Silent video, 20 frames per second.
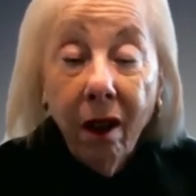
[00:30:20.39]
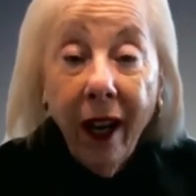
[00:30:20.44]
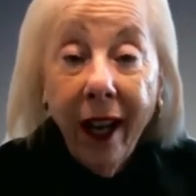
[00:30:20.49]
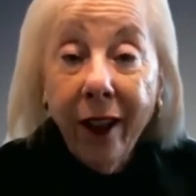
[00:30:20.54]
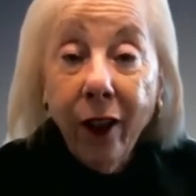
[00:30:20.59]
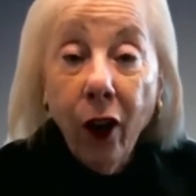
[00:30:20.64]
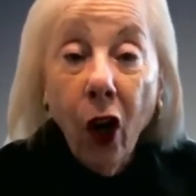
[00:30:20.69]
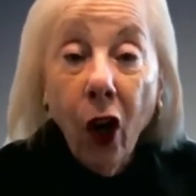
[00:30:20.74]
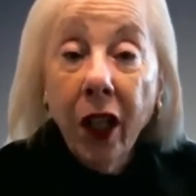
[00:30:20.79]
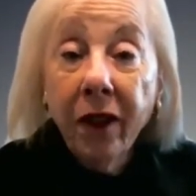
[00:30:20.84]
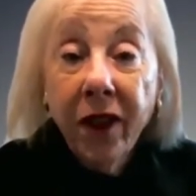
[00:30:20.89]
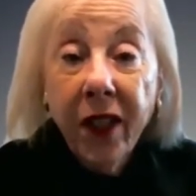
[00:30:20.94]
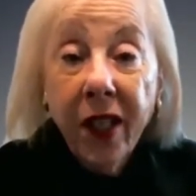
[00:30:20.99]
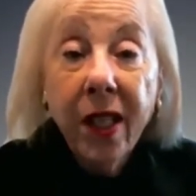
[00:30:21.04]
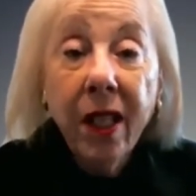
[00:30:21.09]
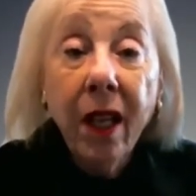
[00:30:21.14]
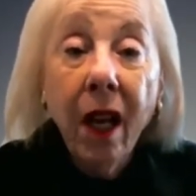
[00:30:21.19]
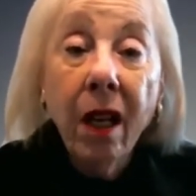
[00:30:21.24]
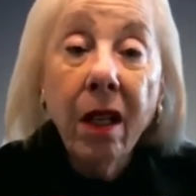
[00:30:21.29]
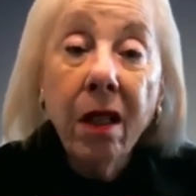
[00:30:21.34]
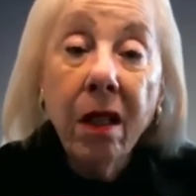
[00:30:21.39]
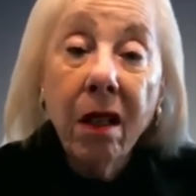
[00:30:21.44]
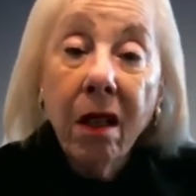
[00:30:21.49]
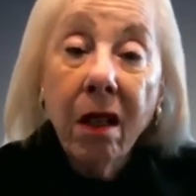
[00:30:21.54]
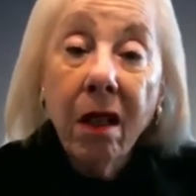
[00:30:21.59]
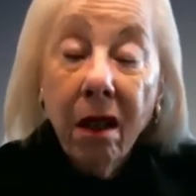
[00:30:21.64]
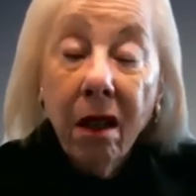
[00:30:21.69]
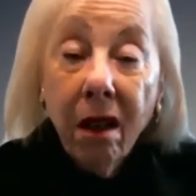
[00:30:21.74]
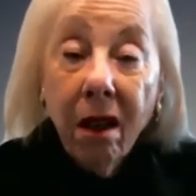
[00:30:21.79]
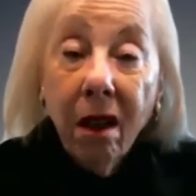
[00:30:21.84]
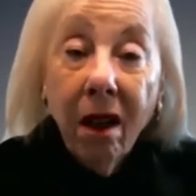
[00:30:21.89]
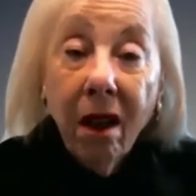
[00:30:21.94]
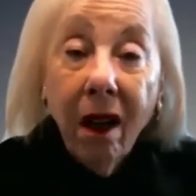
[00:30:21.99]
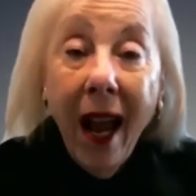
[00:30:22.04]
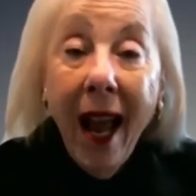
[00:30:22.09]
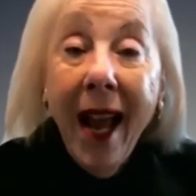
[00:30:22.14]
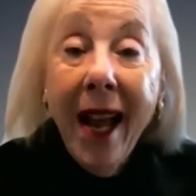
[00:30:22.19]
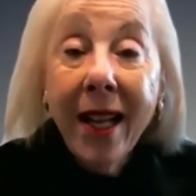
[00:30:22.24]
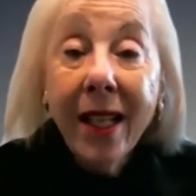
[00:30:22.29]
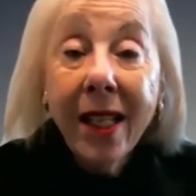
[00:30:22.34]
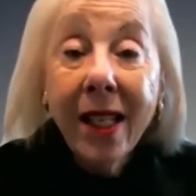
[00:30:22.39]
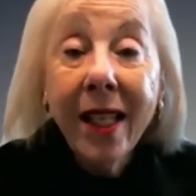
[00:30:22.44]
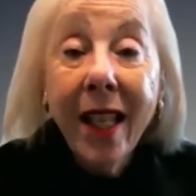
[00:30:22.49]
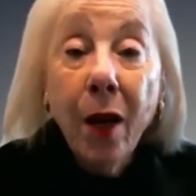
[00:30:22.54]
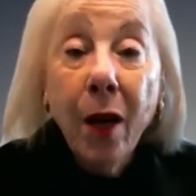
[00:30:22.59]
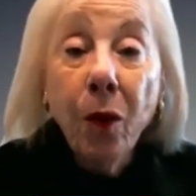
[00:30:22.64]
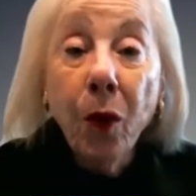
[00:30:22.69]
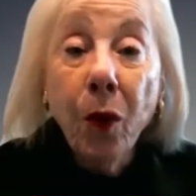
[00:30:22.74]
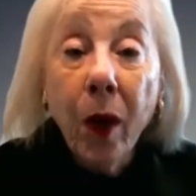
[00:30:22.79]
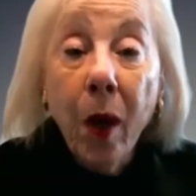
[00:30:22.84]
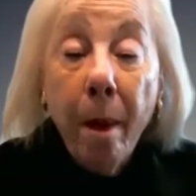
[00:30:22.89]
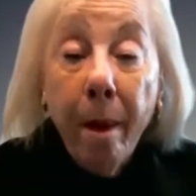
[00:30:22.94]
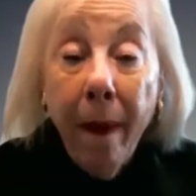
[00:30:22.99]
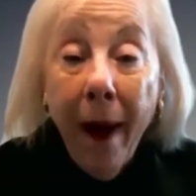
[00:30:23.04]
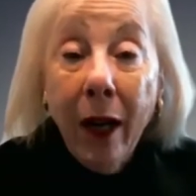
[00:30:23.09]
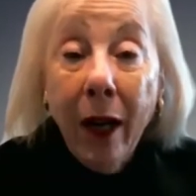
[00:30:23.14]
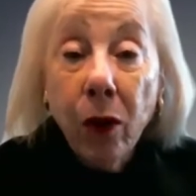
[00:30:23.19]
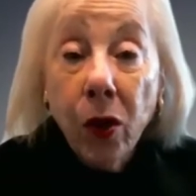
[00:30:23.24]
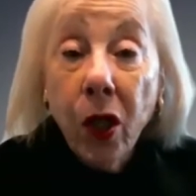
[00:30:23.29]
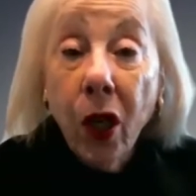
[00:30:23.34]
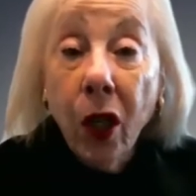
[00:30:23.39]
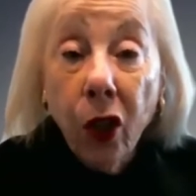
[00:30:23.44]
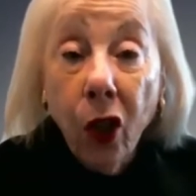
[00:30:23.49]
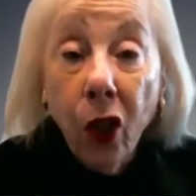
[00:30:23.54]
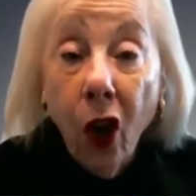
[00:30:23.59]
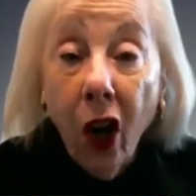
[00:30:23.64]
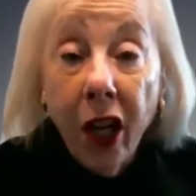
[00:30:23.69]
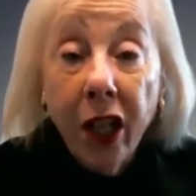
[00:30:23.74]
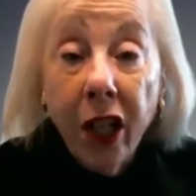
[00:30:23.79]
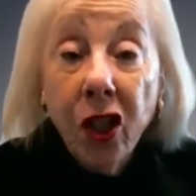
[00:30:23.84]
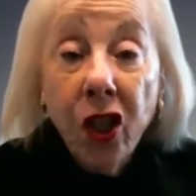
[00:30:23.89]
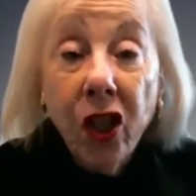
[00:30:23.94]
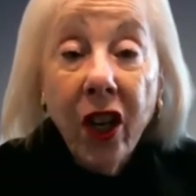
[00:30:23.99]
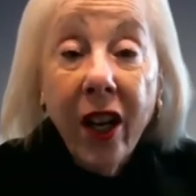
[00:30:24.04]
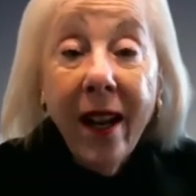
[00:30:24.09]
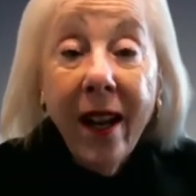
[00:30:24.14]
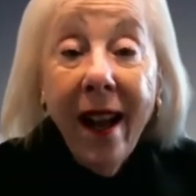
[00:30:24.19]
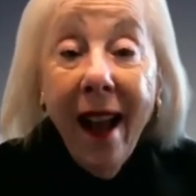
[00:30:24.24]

And all of a sudden, as they were about to launch,